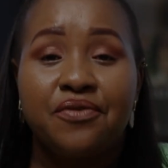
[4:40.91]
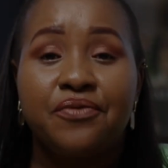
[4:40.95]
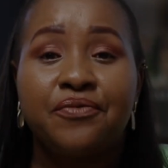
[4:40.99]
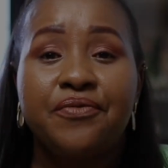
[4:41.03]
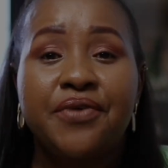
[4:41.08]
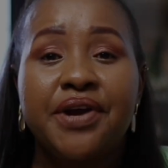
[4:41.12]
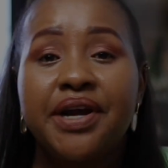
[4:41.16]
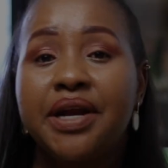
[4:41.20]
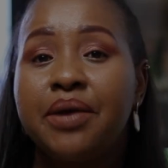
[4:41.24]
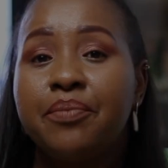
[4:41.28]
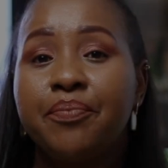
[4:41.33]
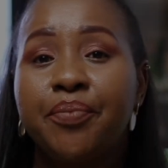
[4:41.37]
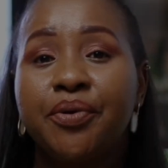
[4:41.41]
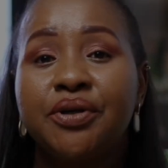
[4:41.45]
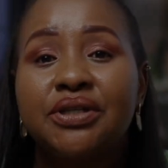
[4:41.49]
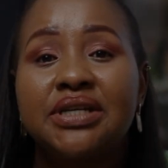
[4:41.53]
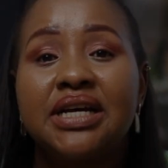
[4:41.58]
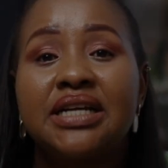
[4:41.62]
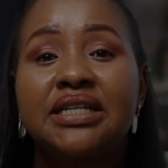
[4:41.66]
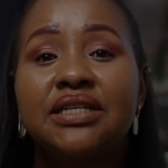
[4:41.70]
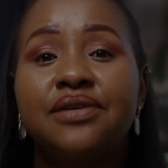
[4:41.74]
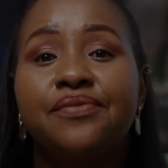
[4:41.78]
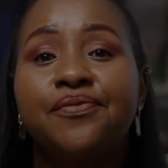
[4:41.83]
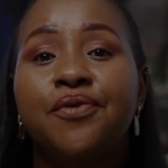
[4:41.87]
Very
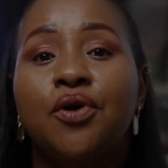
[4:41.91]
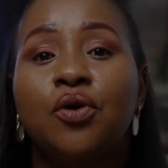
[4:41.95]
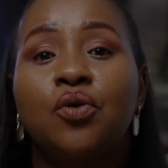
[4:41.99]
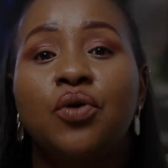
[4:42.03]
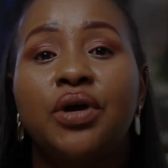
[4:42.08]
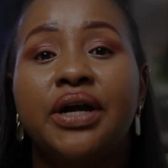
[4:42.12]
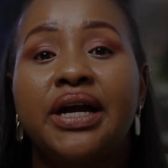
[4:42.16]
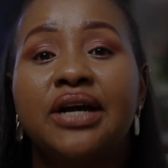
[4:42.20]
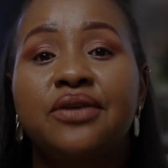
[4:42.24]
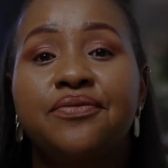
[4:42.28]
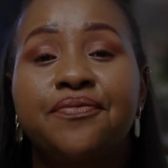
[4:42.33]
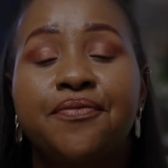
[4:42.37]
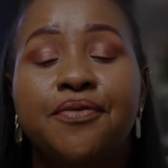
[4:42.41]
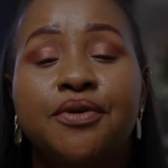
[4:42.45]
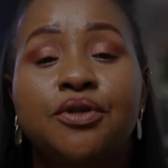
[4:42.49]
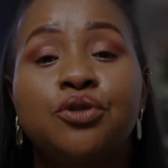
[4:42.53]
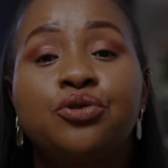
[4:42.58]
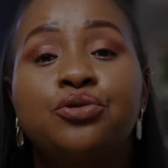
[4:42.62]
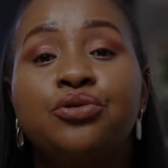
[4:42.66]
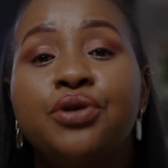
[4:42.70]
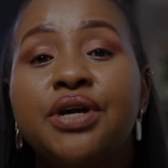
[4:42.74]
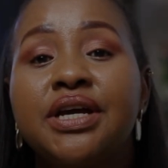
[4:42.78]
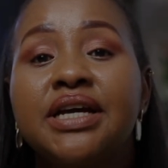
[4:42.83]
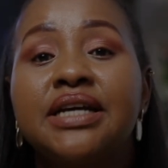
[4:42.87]
important if you're going out for
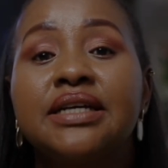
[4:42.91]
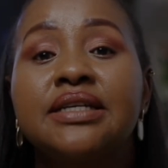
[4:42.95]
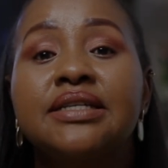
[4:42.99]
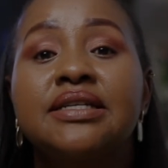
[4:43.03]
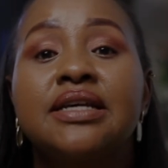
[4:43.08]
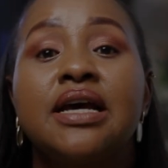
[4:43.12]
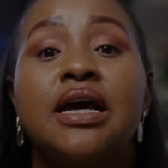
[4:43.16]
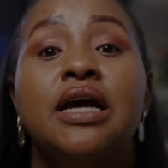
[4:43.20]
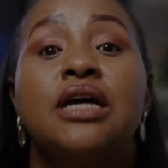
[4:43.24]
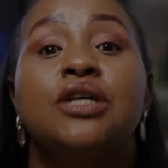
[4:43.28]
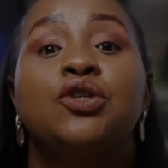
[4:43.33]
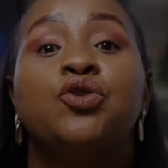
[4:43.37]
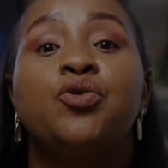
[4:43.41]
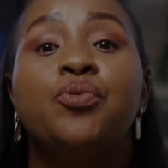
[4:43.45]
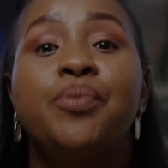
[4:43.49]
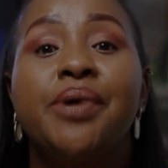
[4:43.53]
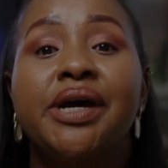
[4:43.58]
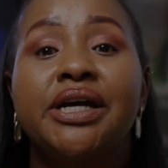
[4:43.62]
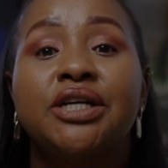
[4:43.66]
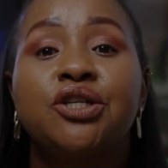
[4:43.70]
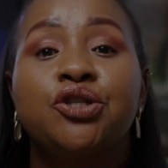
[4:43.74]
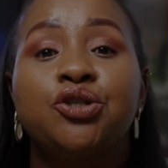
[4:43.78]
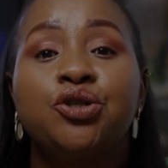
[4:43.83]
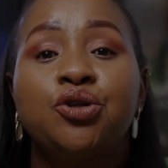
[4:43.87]
drinks to
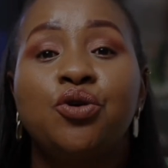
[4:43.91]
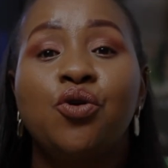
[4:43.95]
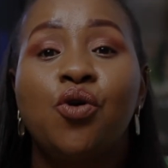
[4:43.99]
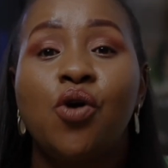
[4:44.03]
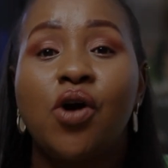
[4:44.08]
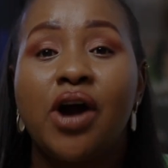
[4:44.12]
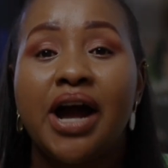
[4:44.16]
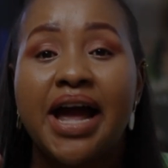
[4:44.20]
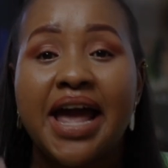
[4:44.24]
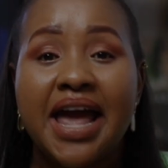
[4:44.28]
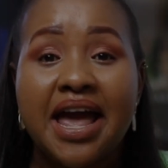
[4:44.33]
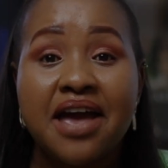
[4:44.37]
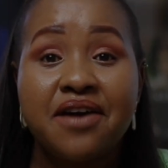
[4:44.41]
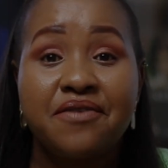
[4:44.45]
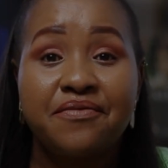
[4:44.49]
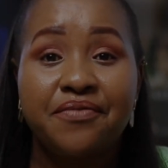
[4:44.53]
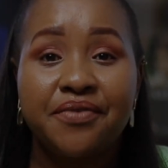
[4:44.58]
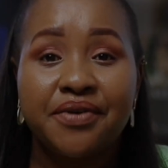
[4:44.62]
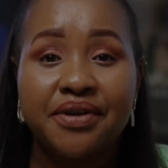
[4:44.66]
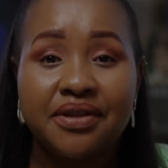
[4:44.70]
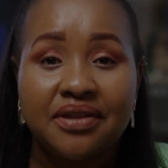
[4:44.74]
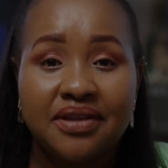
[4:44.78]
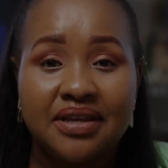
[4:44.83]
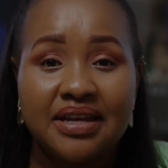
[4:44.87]
make sure
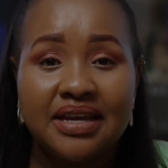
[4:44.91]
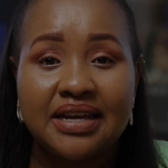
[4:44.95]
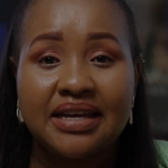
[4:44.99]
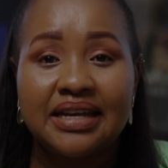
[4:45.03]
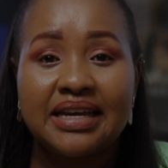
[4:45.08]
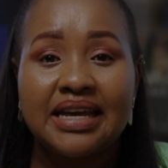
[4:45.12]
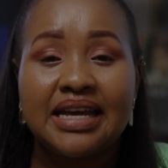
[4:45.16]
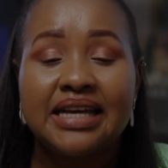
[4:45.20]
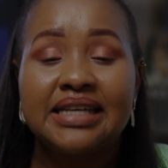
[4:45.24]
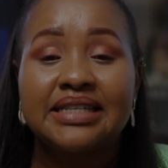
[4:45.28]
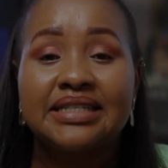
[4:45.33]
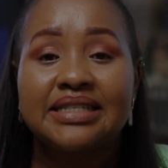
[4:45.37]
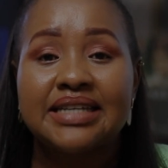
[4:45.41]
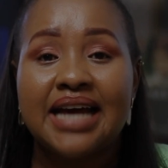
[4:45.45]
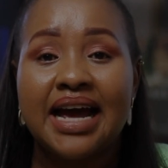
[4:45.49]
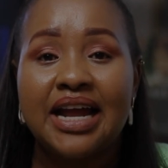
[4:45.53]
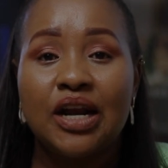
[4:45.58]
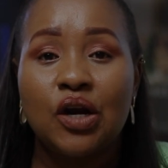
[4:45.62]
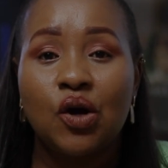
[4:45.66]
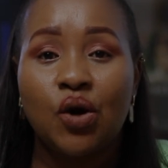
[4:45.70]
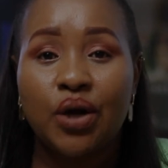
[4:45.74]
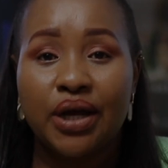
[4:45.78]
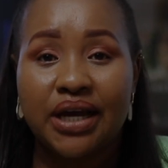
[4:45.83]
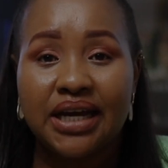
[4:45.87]
everything is
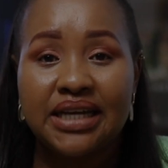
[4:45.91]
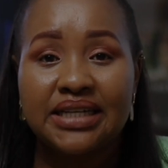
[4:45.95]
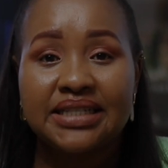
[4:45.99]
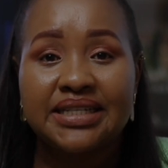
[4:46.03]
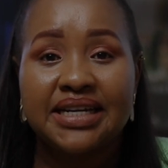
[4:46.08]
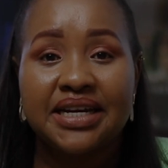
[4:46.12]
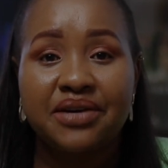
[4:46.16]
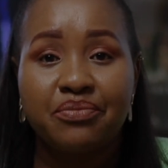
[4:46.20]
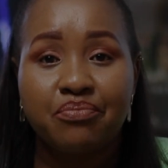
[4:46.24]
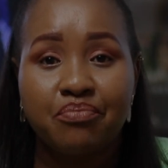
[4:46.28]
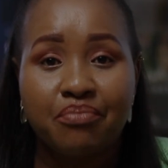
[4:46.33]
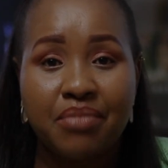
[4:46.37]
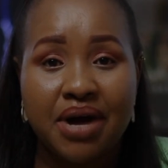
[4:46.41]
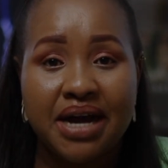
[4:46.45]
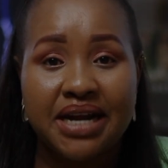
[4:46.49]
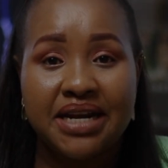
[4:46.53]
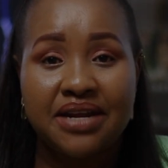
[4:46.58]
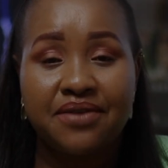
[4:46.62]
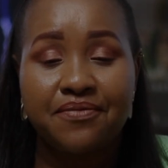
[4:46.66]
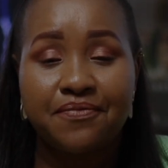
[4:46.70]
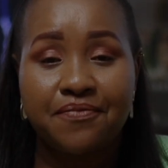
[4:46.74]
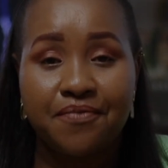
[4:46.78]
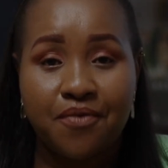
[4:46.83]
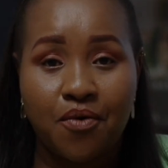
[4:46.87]
allocated
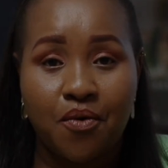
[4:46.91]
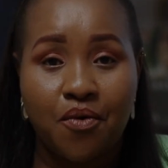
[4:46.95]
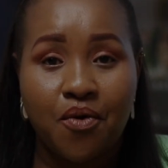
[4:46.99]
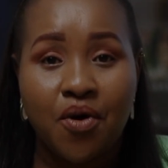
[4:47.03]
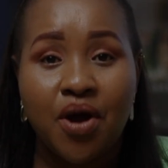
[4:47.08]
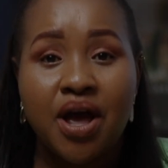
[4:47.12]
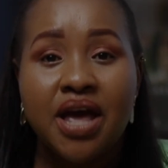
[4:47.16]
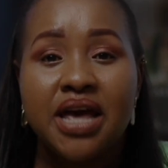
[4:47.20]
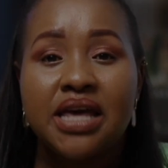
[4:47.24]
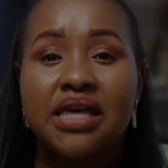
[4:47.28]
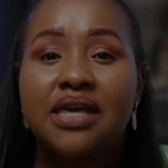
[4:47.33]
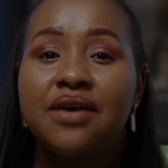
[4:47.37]
money for.